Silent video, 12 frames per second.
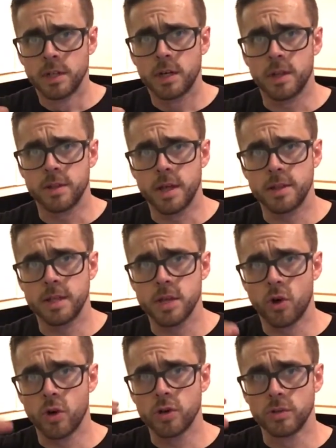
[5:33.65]
and then
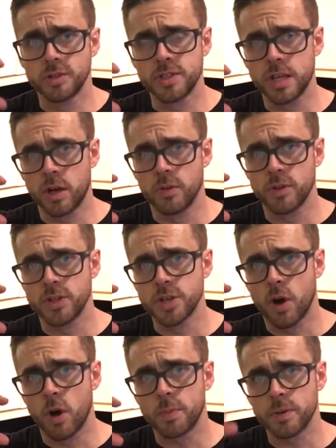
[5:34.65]
the oils sit on the
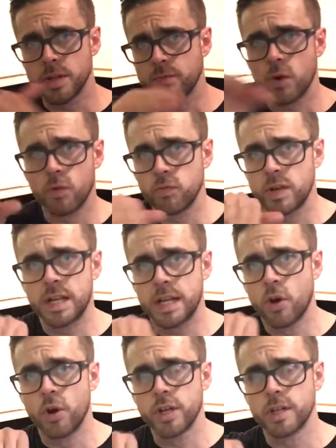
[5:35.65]
top and you've got
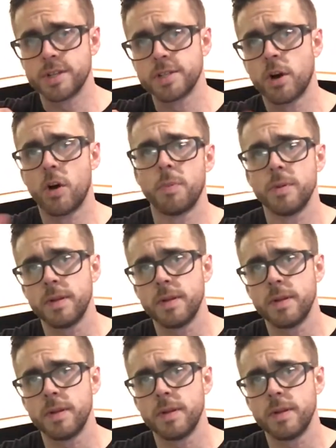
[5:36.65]
really oily top,